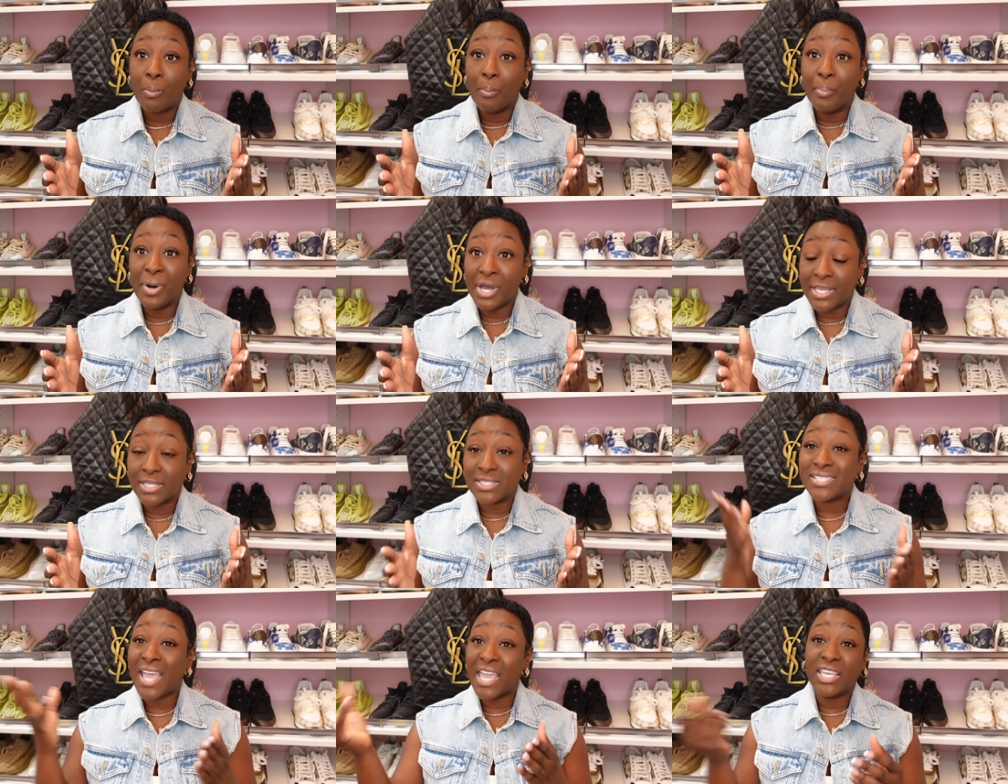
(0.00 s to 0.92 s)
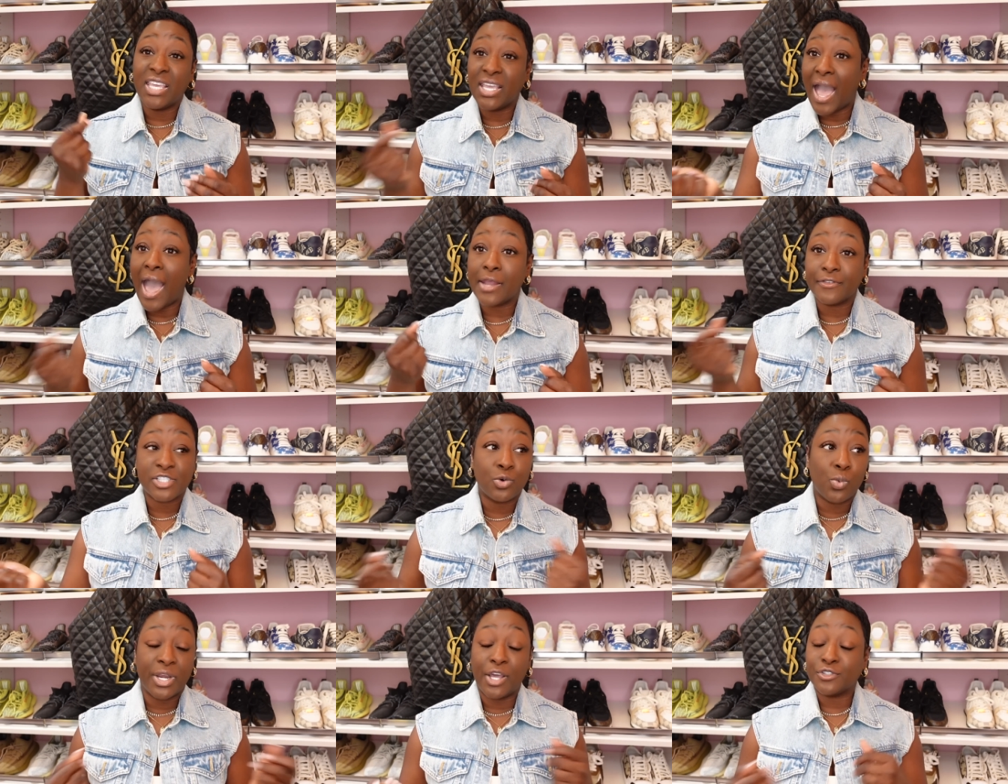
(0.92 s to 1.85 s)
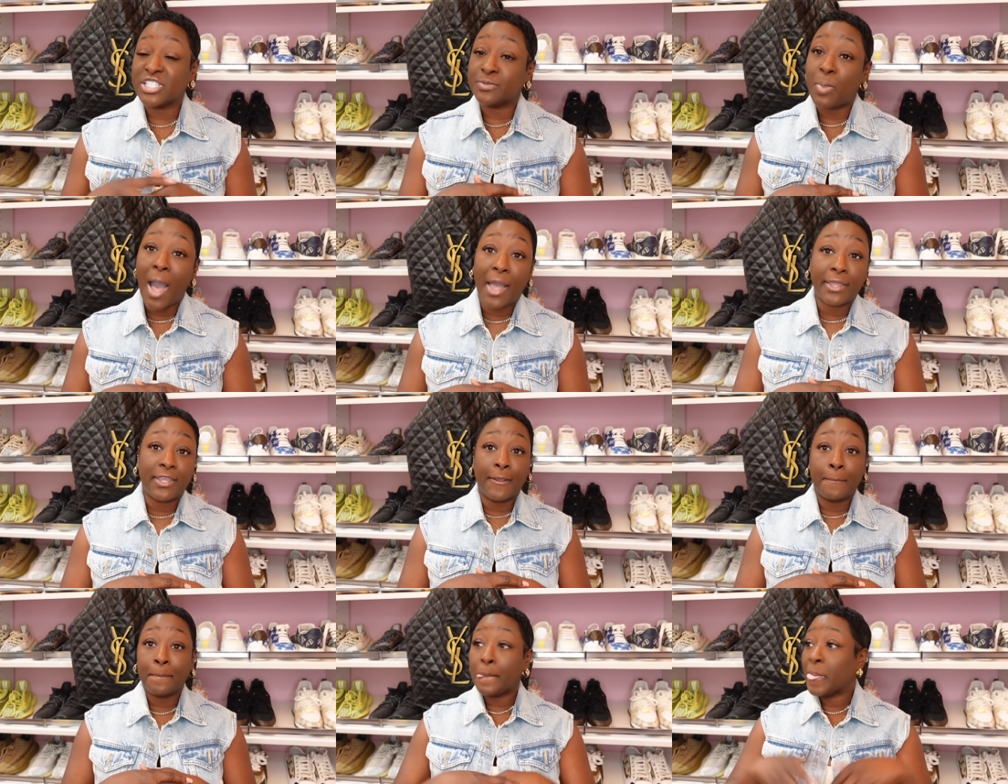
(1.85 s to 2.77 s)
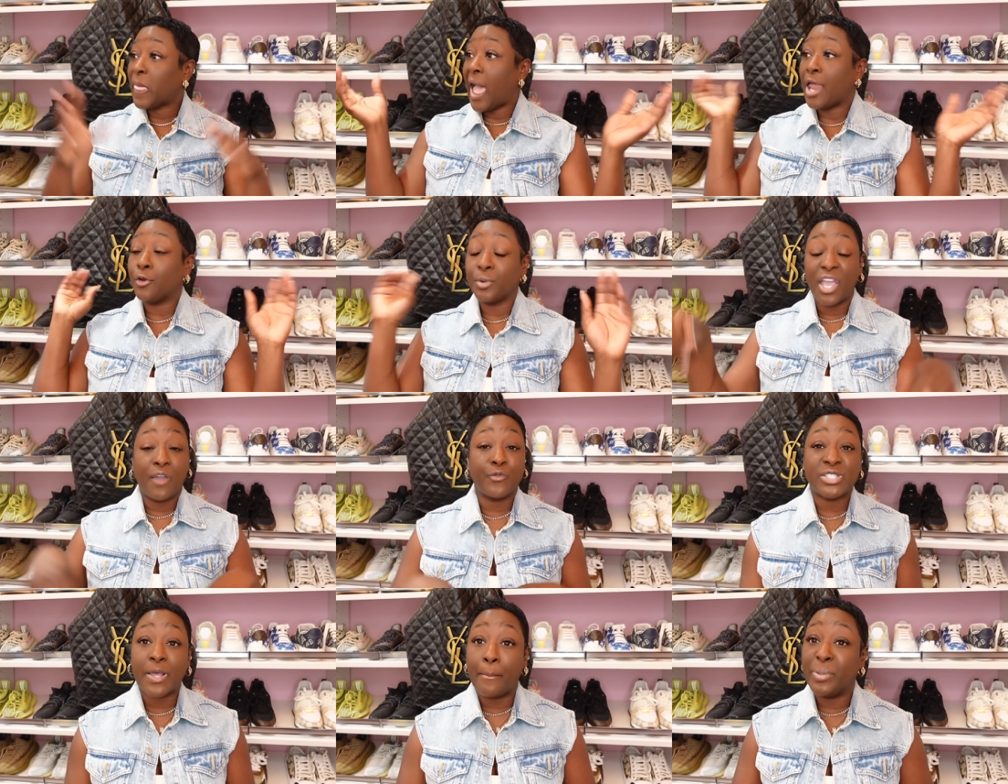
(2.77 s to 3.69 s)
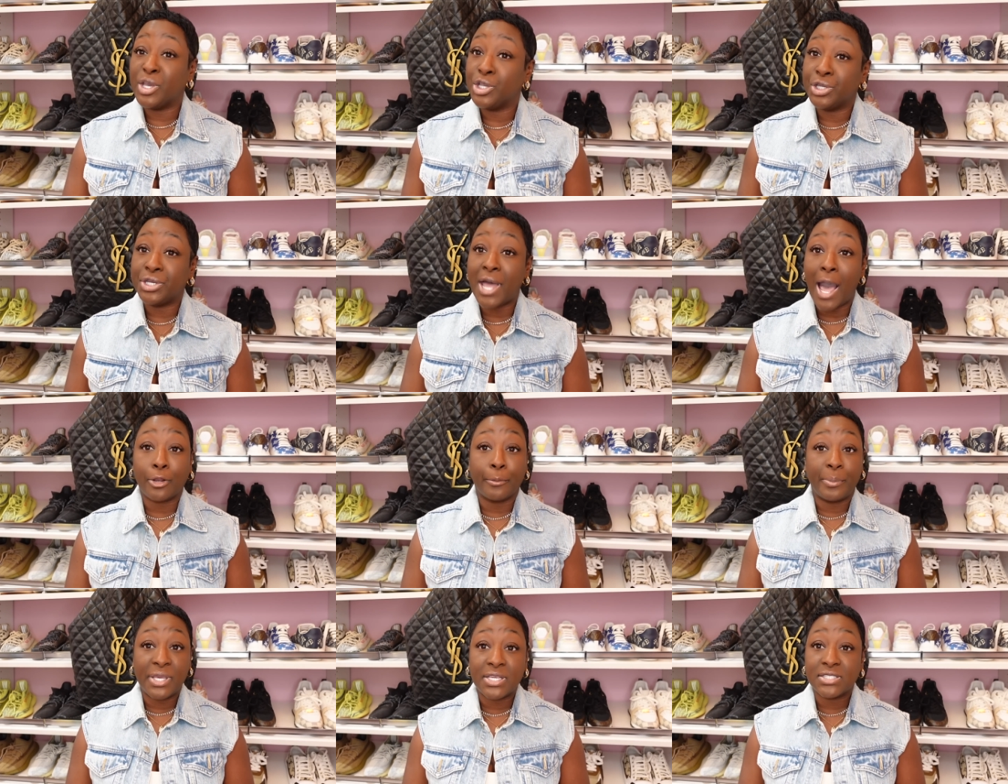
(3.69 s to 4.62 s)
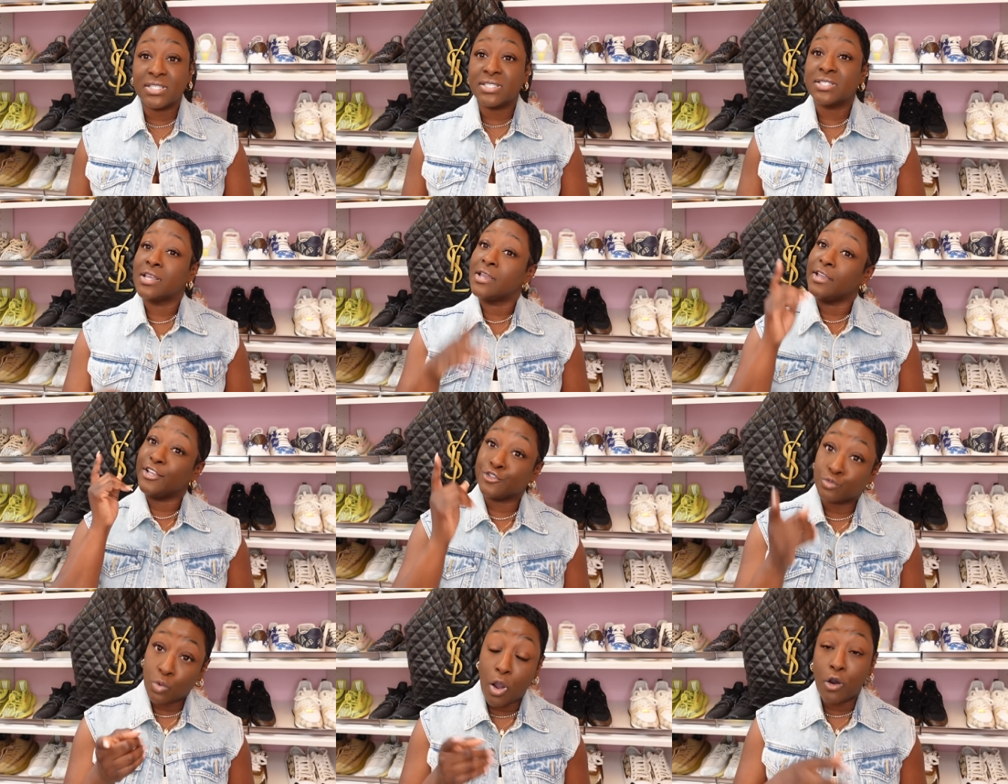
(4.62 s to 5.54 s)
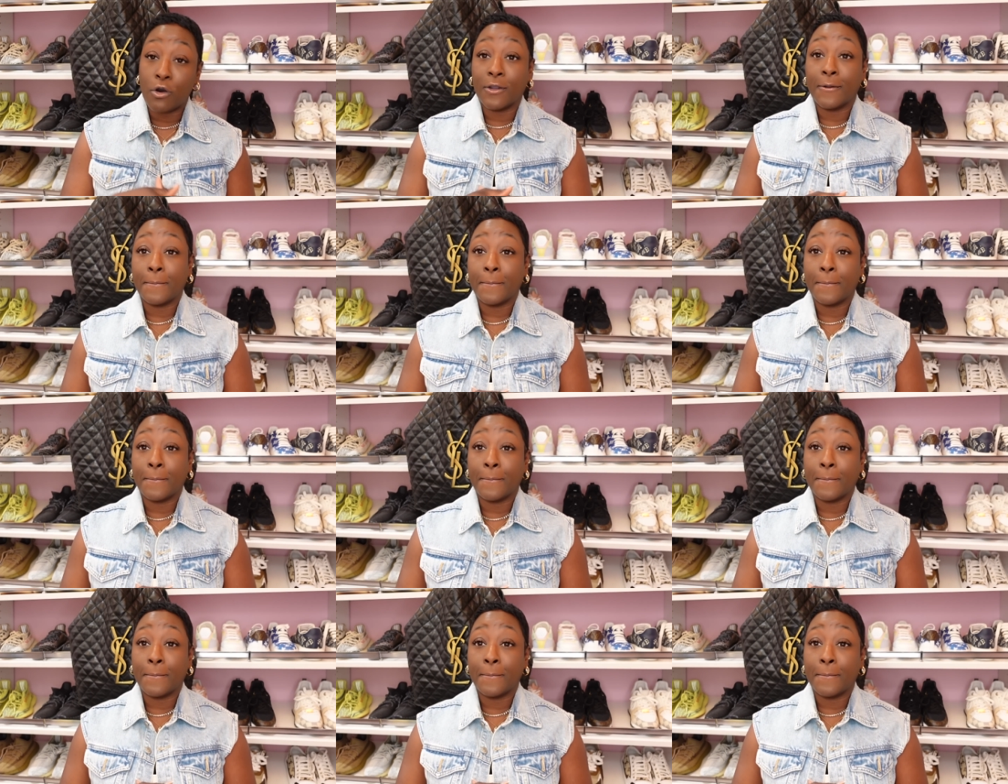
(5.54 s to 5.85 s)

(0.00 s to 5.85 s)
But taking out of someone else's pocket, I don't care if it's $1 billion business, is wrong.